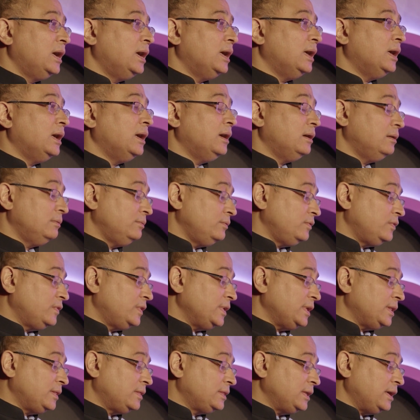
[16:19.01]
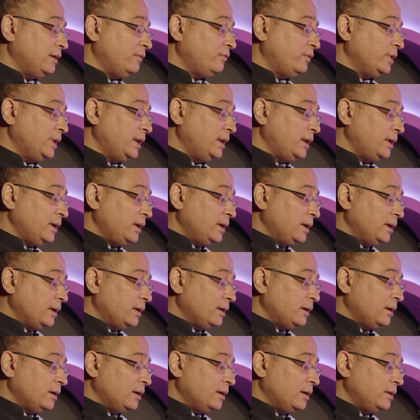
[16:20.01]
They will
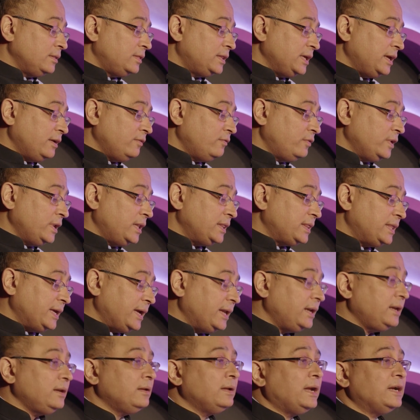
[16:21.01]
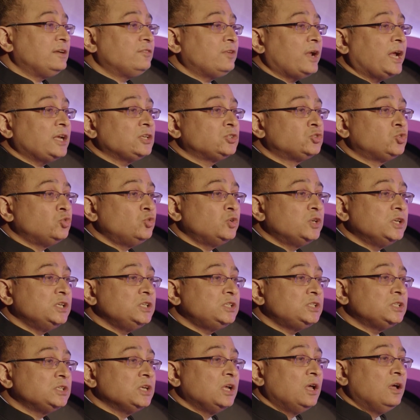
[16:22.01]
then attract
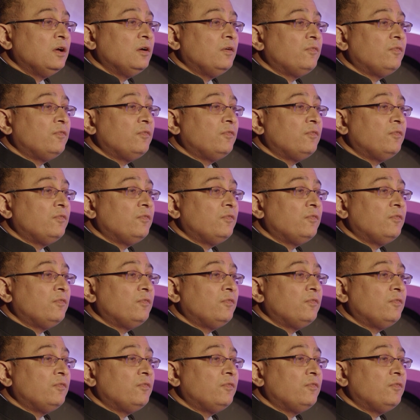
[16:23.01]
students